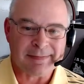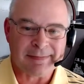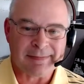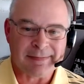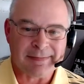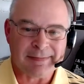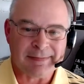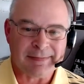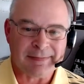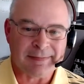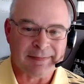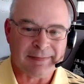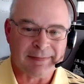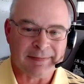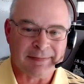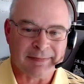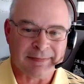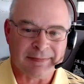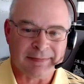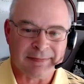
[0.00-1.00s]
Mine,
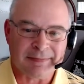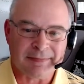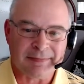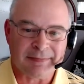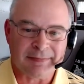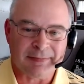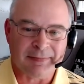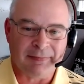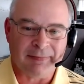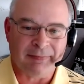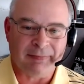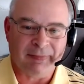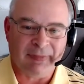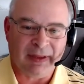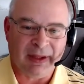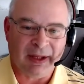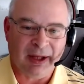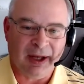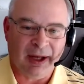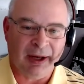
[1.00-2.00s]

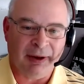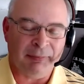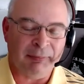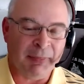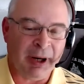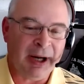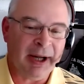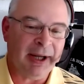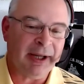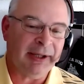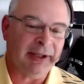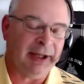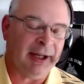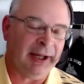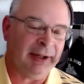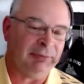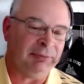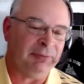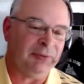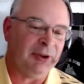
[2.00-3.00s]
I'm in
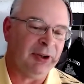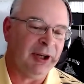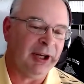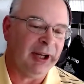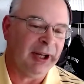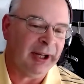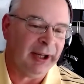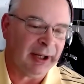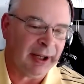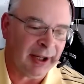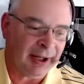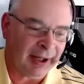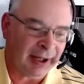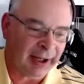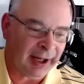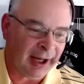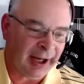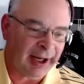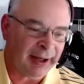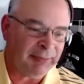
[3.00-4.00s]
charge of,
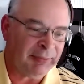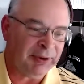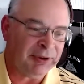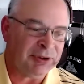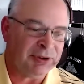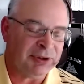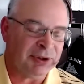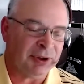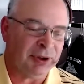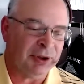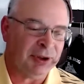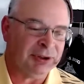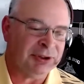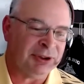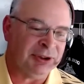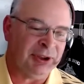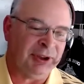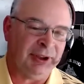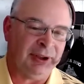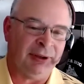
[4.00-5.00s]

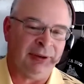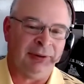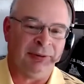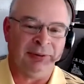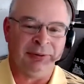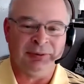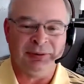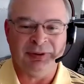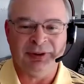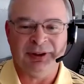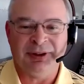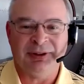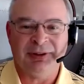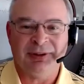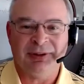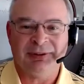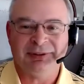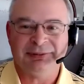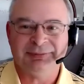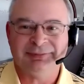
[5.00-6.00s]
for lack of a better
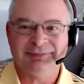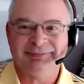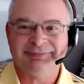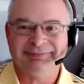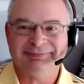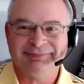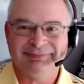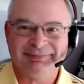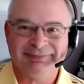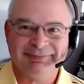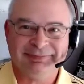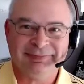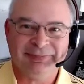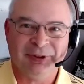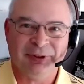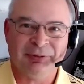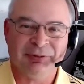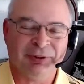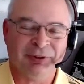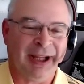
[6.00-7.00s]
term, tier 2
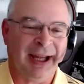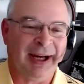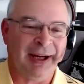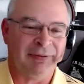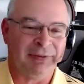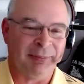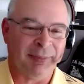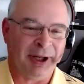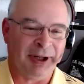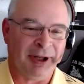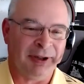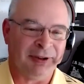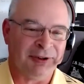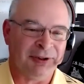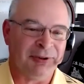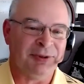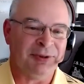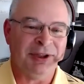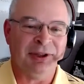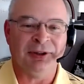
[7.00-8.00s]
support. We
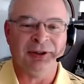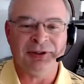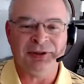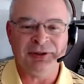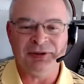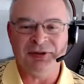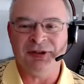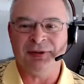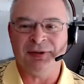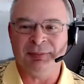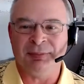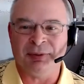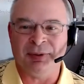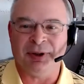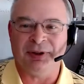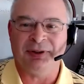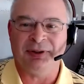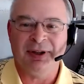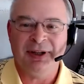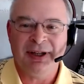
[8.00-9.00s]
have 2
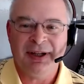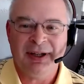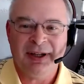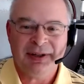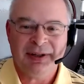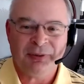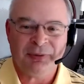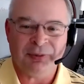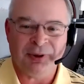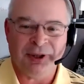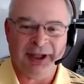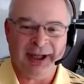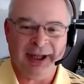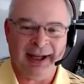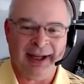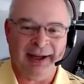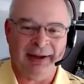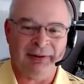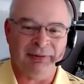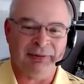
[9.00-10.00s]
levels of support
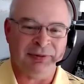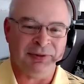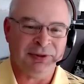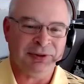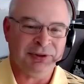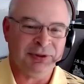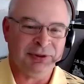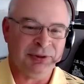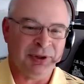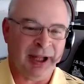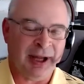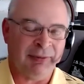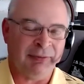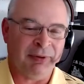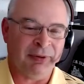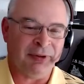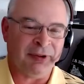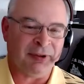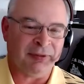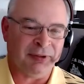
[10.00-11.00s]
group. We have the
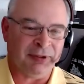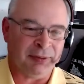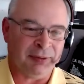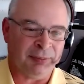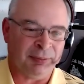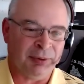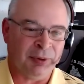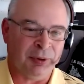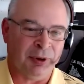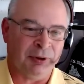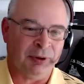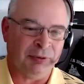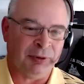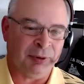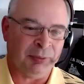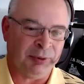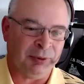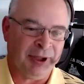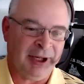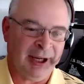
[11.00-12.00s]
frontline guys that
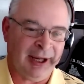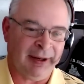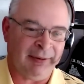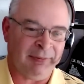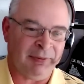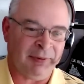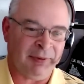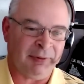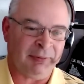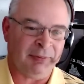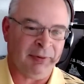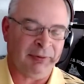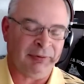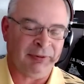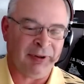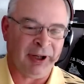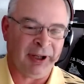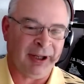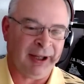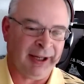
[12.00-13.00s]
take care of
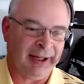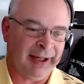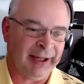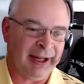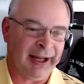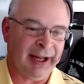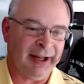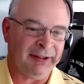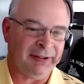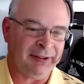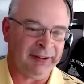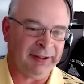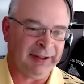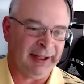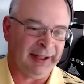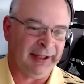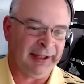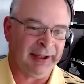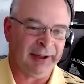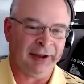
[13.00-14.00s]
most of the
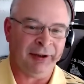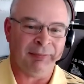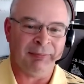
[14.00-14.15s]
day-to-day.